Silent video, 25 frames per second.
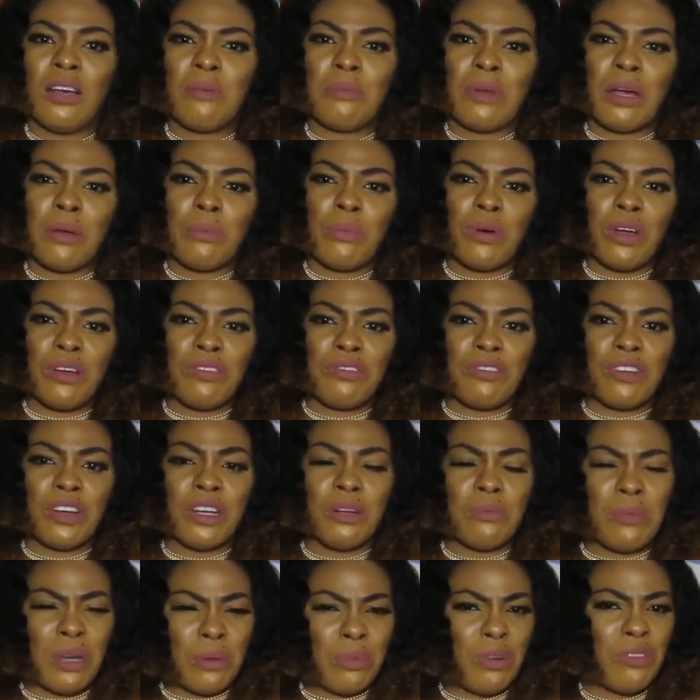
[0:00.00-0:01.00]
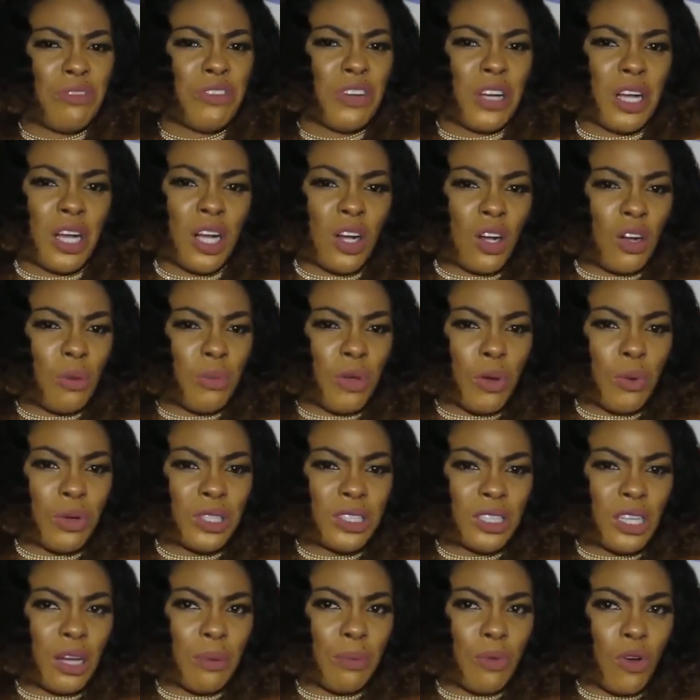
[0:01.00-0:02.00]
My boyfriend can call me on
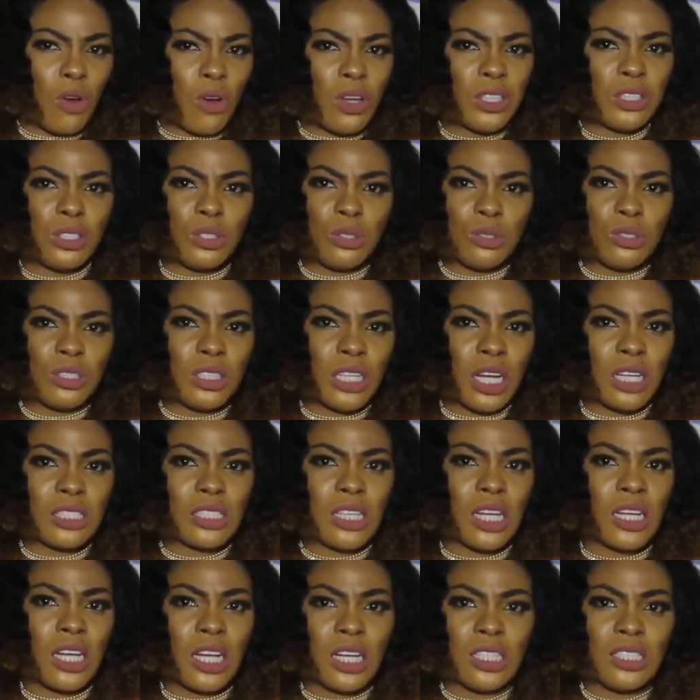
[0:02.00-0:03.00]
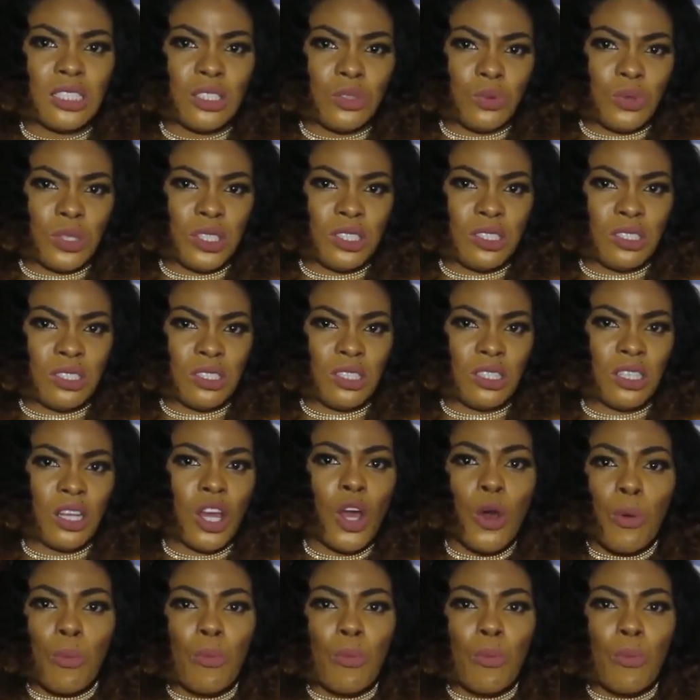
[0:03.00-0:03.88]
WhatsApp call. It's still data that he's wasting.